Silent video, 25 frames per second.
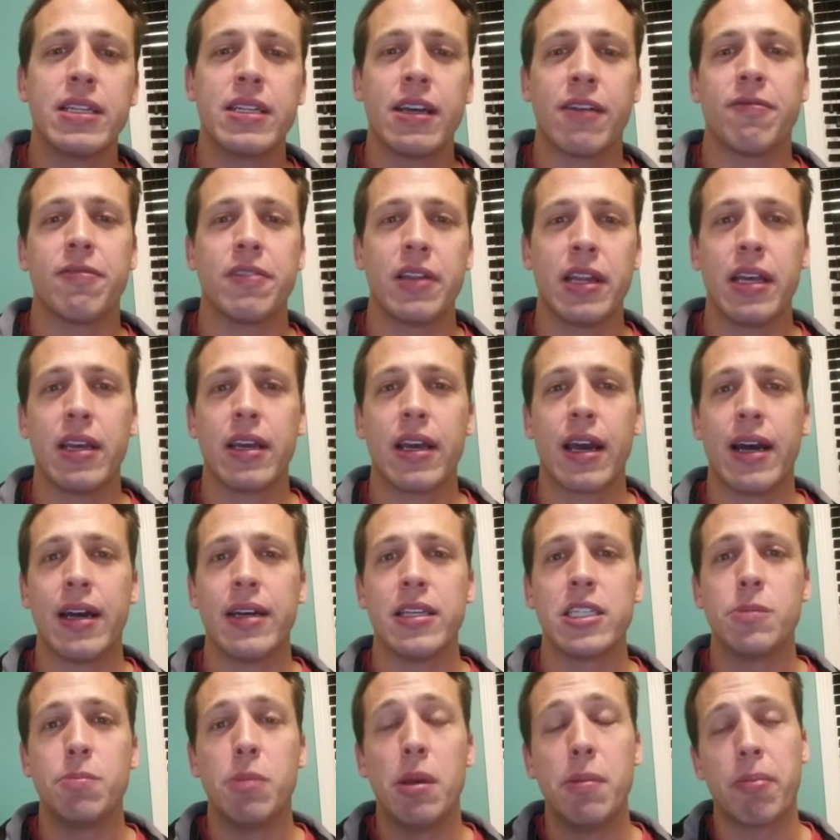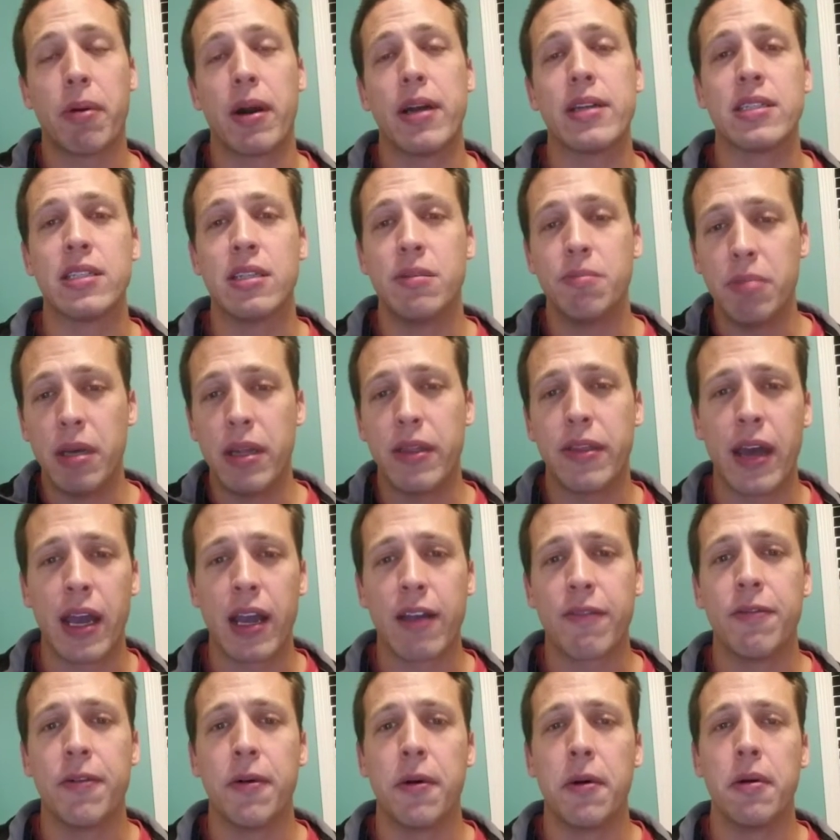definitely, guys, be present, be
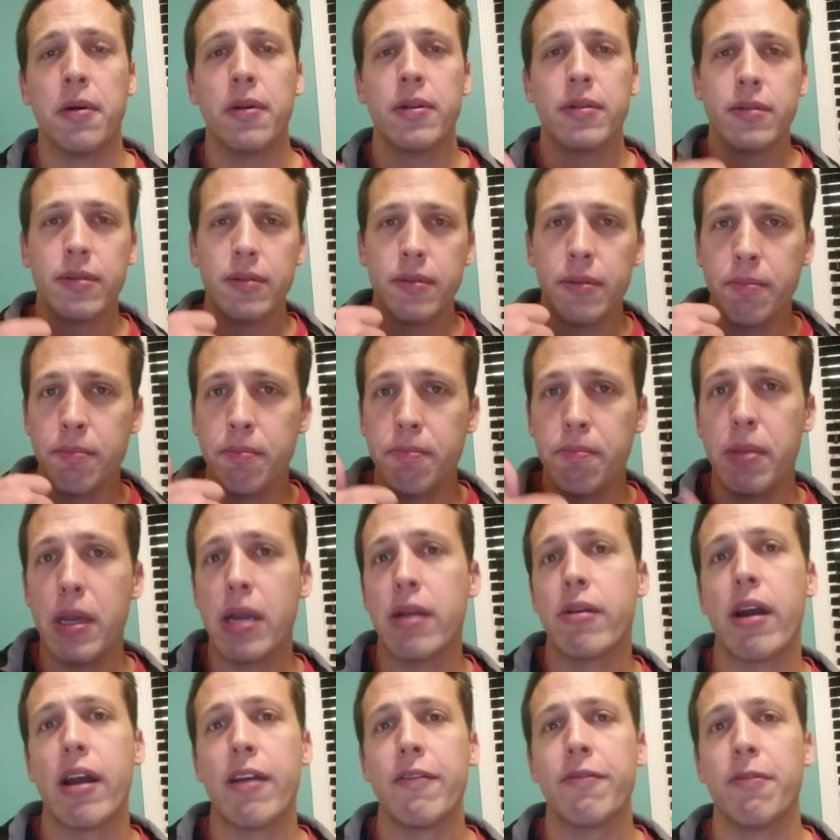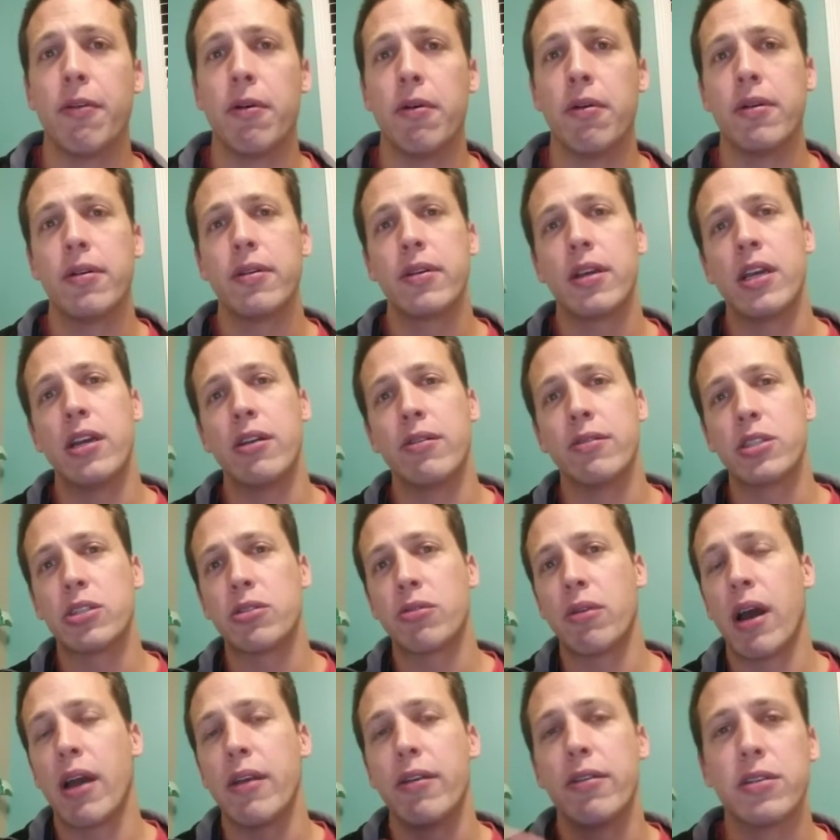thankful, be grateful you know
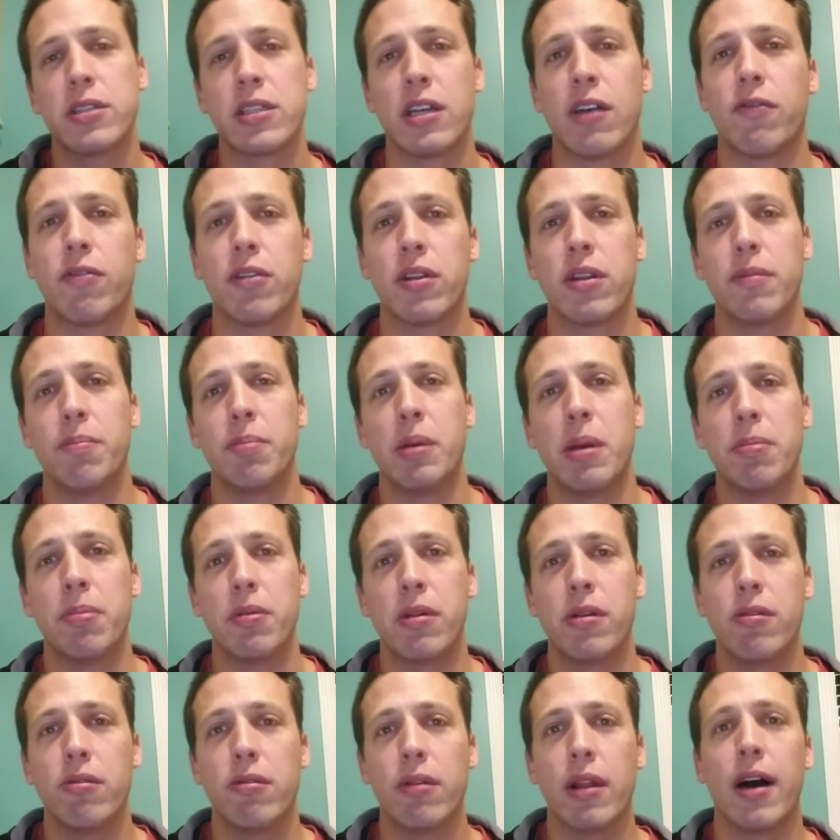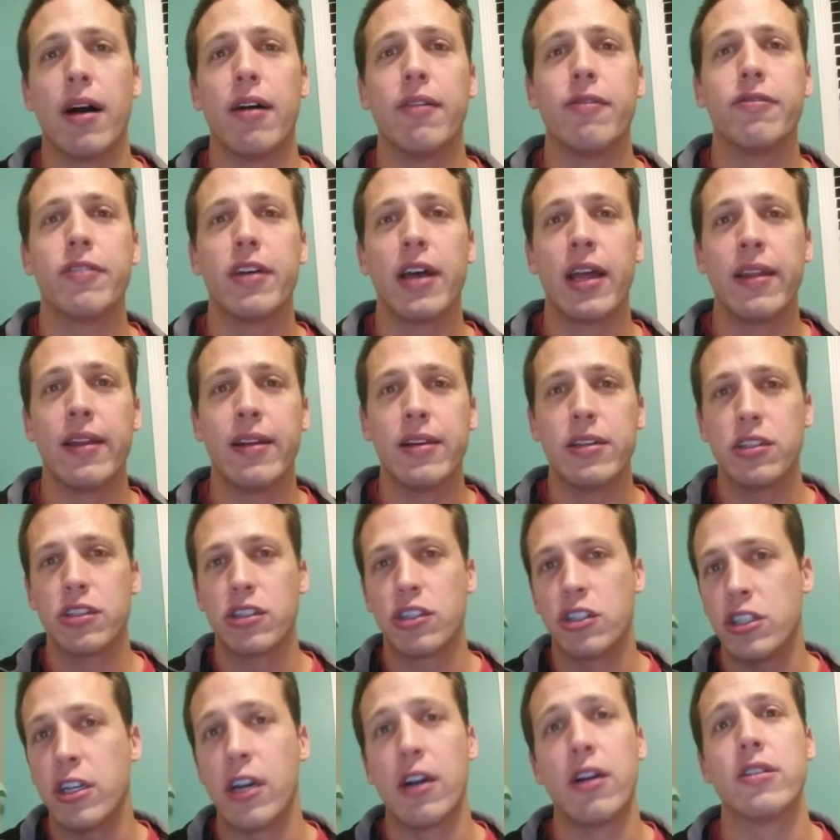surround yourself with the people you love and then
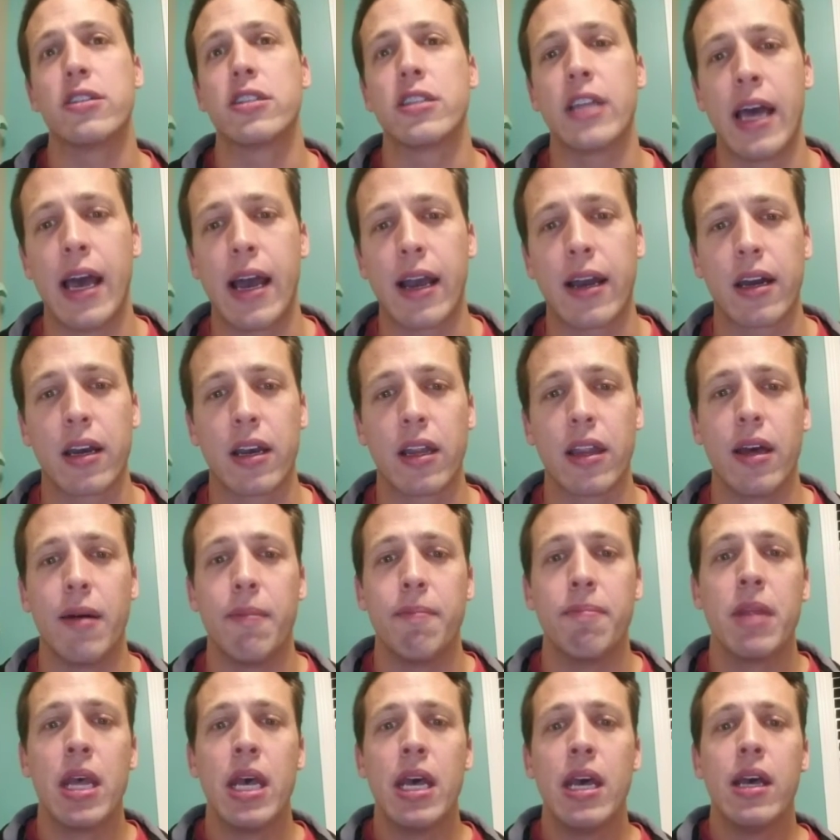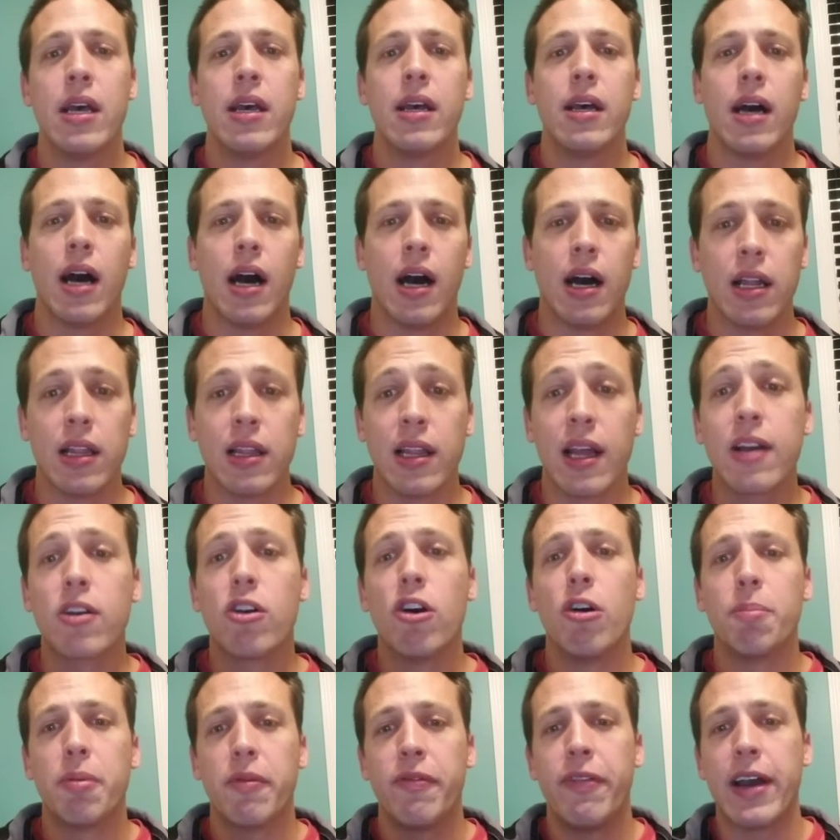just cherish the heck out of them uh, let
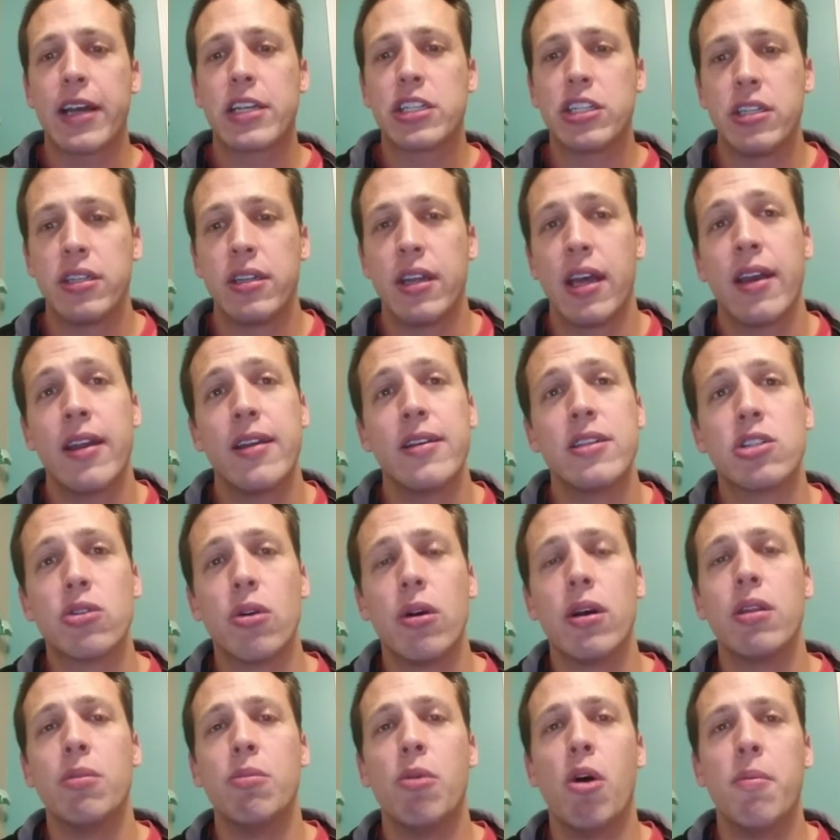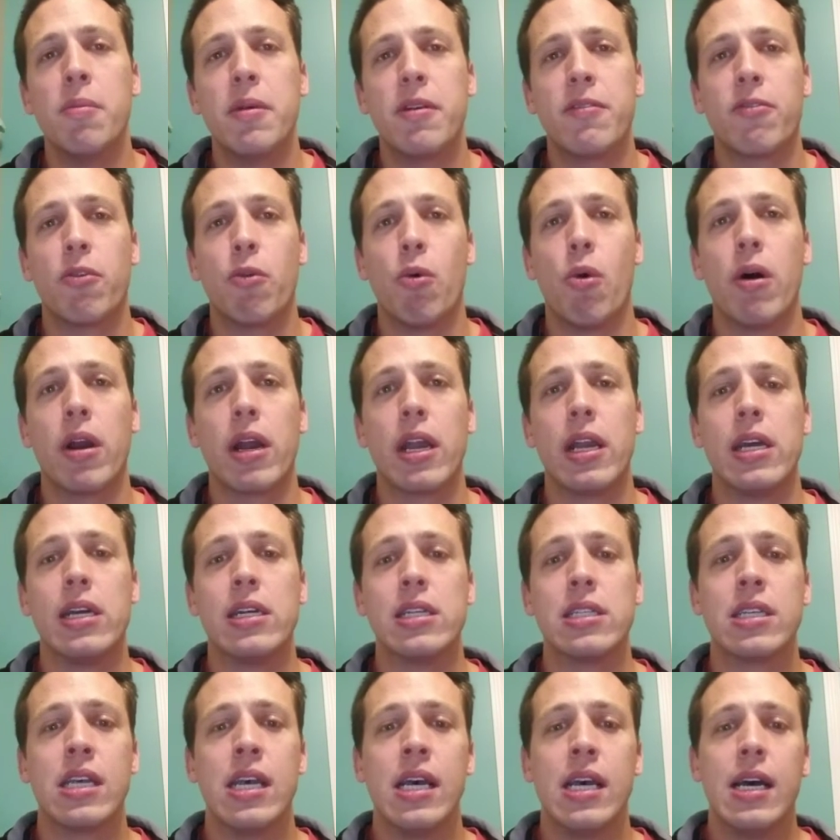go of perfection and enjoy the moment for what it
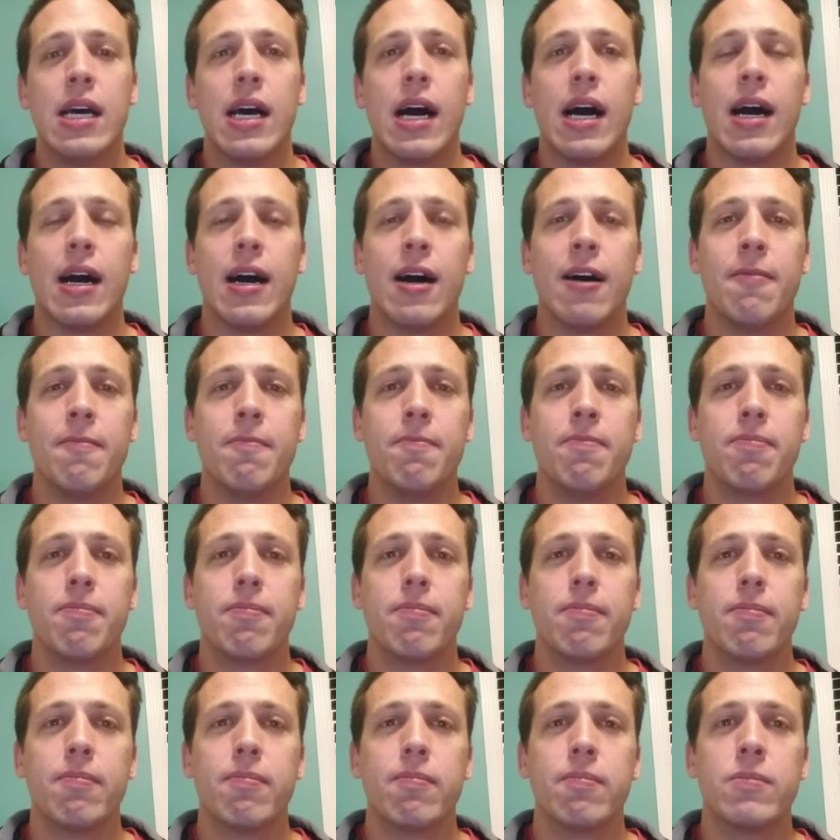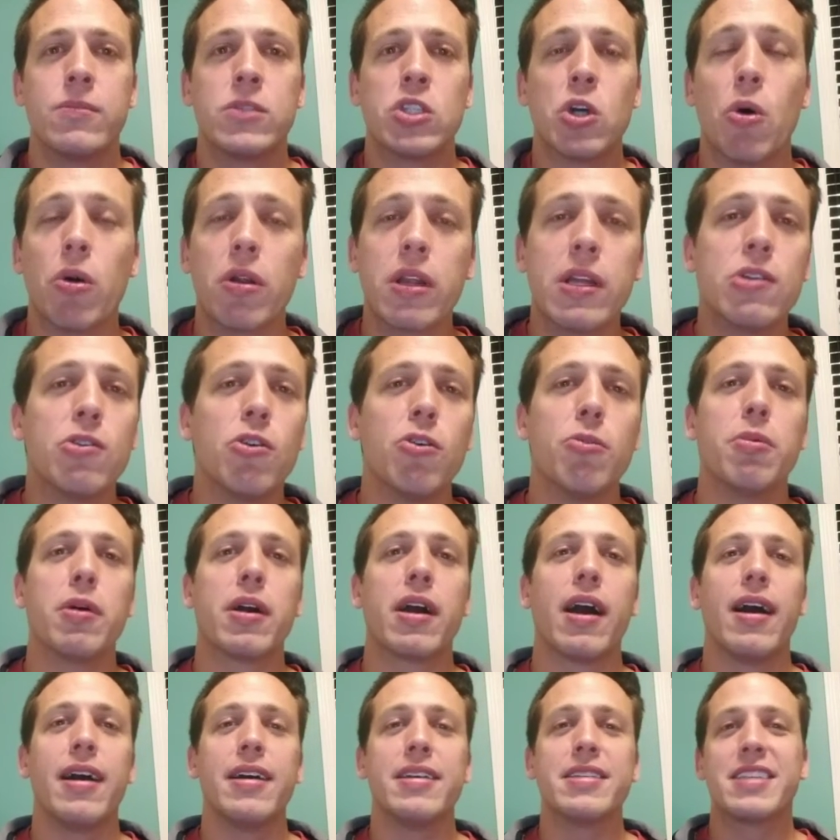is um, Totally doable,
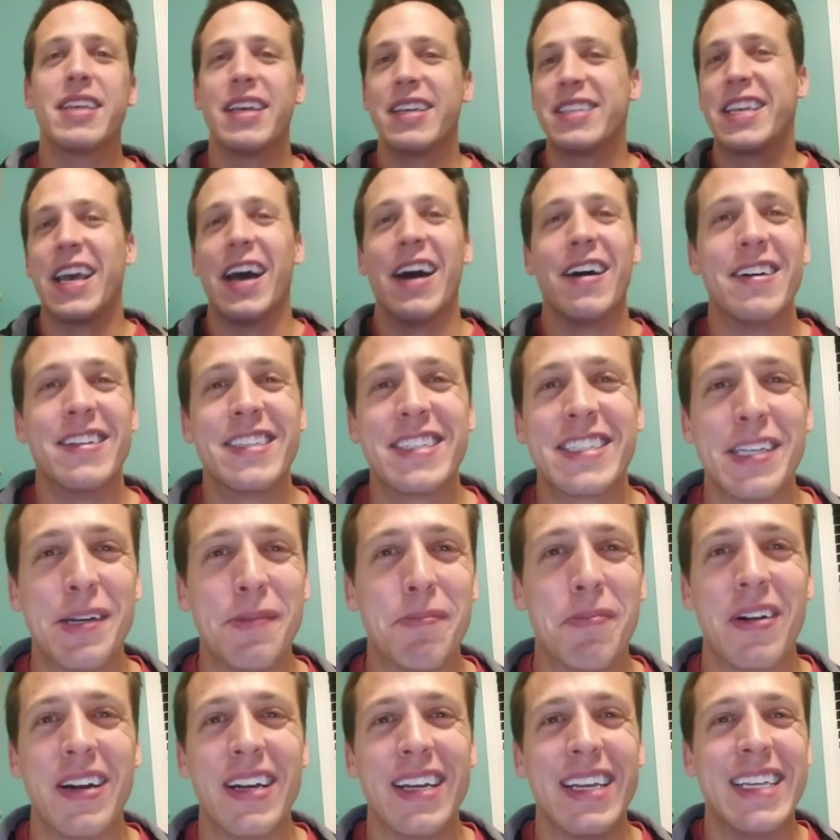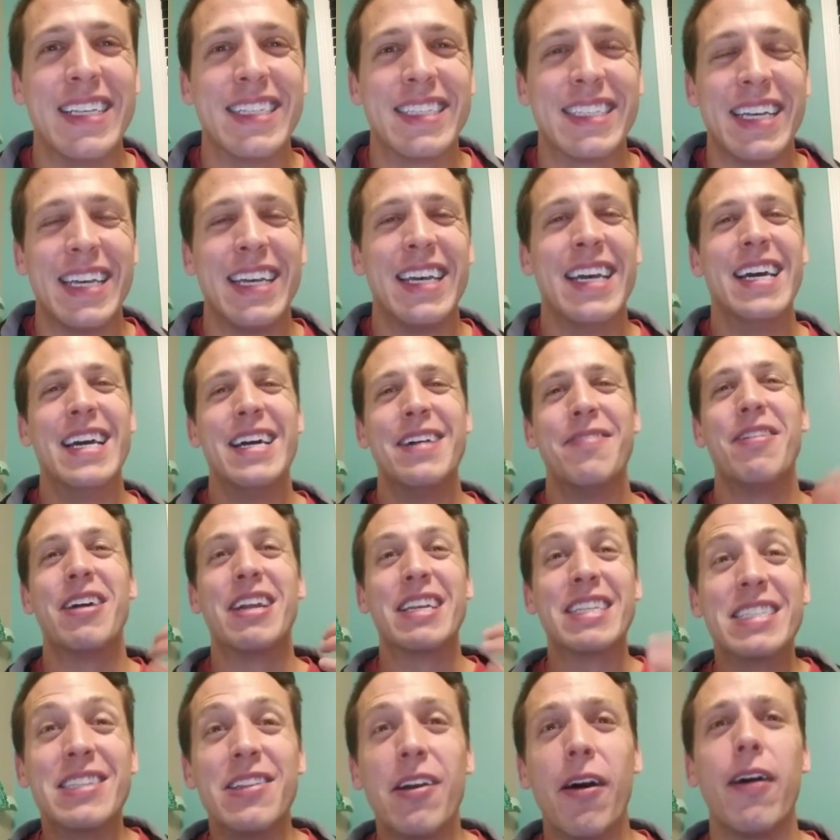guys. It sounds super easy, but
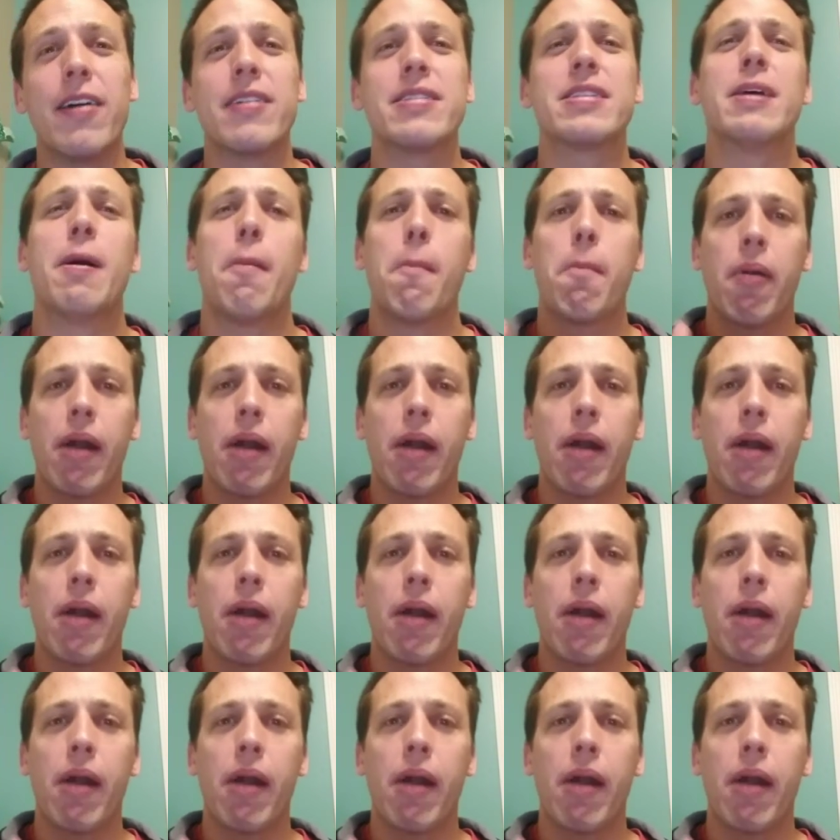it's not.